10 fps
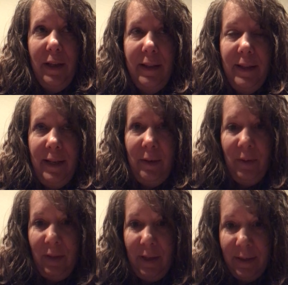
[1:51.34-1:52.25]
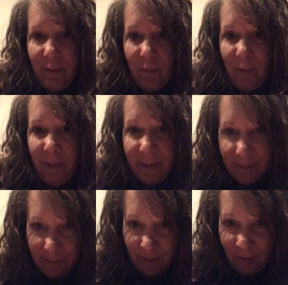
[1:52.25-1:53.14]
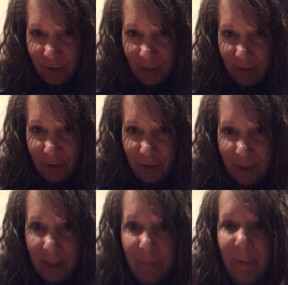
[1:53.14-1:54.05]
And then I realized, when isn't there a challenging time?